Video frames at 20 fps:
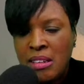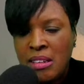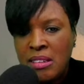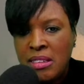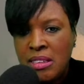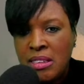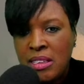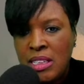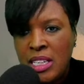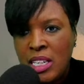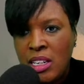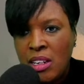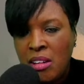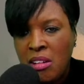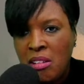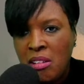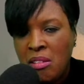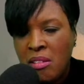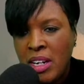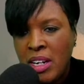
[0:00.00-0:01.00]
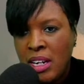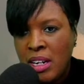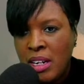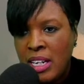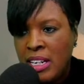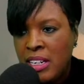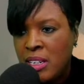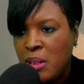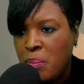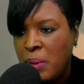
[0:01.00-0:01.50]

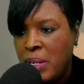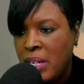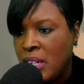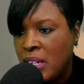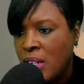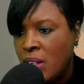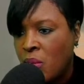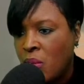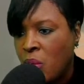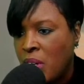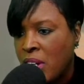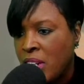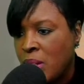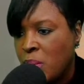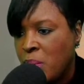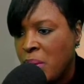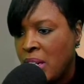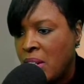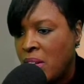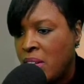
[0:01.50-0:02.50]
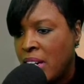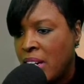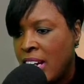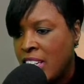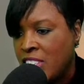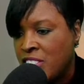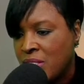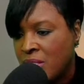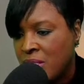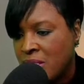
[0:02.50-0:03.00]
independent or it could be
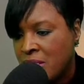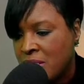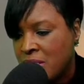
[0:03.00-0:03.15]
international.